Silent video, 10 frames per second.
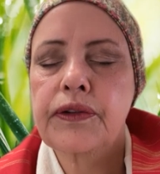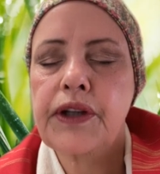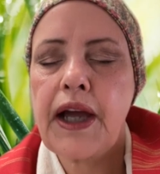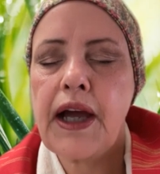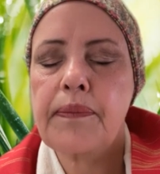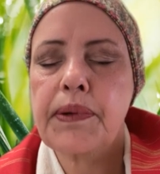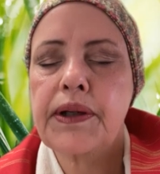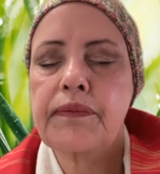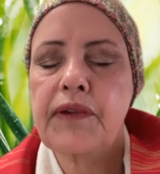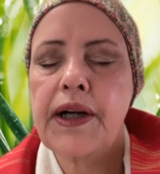to
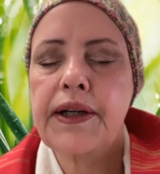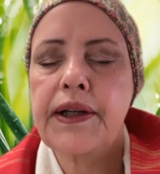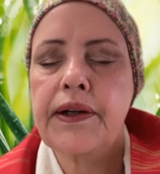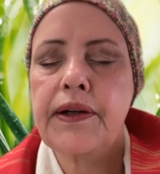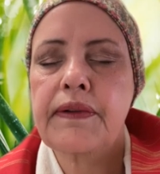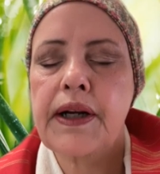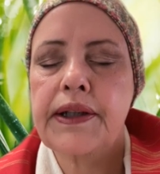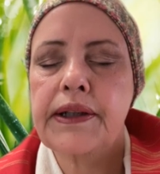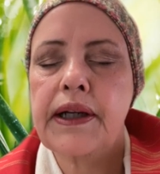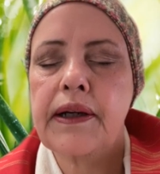happen right here,
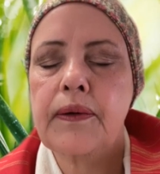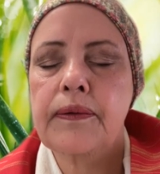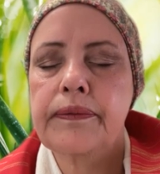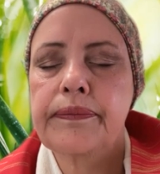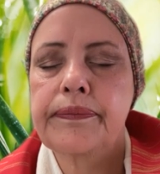right now.